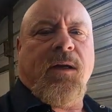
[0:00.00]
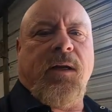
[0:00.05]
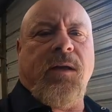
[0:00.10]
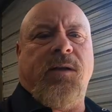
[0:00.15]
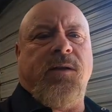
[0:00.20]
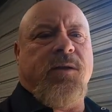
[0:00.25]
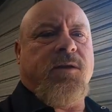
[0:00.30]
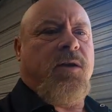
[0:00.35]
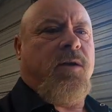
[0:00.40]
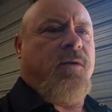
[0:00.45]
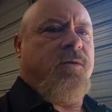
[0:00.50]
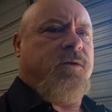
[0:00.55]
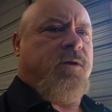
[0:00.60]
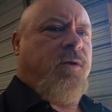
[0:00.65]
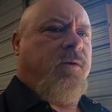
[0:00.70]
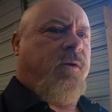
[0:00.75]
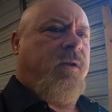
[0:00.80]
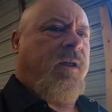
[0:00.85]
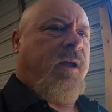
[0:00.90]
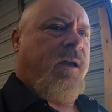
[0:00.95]
get the
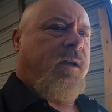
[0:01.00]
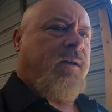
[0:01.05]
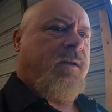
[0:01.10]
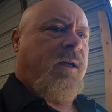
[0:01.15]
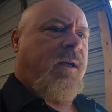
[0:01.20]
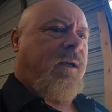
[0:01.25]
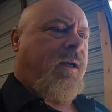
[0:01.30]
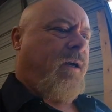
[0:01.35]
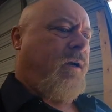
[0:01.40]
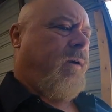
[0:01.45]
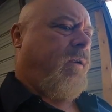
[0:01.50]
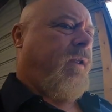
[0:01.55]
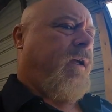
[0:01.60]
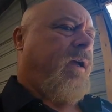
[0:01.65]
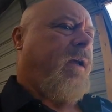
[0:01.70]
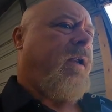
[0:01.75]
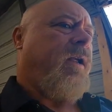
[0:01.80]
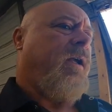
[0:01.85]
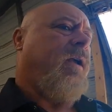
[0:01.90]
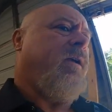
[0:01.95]
Sawzall to that and take care of
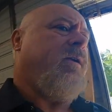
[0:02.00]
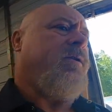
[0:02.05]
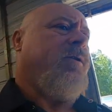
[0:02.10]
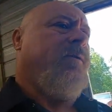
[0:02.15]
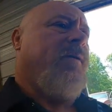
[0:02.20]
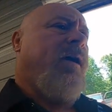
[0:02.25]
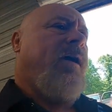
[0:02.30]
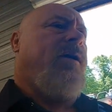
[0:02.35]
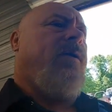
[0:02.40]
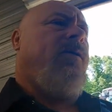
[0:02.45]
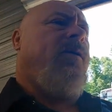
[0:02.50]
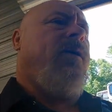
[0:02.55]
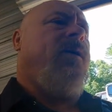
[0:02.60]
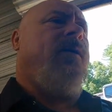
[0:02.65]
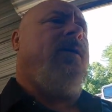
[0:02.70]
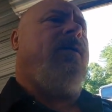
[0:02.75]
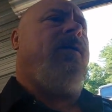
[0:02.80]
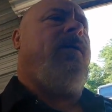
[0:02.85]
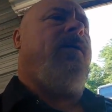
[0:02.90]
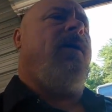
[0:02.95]
that. So now
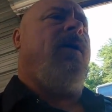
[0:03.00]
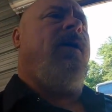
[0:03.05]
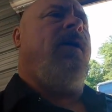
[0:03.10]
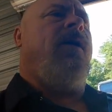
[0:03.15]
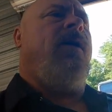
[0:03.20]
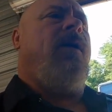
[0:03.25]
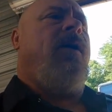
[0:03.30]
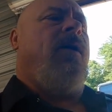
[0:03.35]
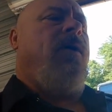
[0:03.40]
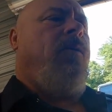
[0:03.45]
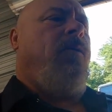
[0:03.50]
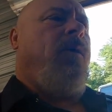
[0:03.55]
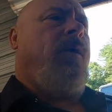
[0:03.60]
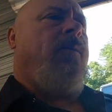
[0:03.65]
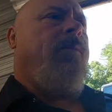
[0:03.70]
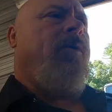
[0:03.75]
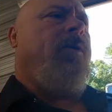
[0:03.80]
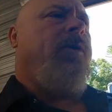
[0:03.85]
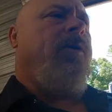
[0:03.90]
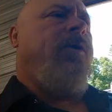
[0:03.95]

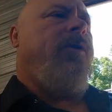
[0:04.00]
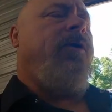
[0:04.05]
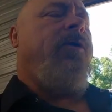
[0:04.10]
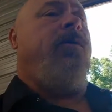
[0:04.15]
what I'm going to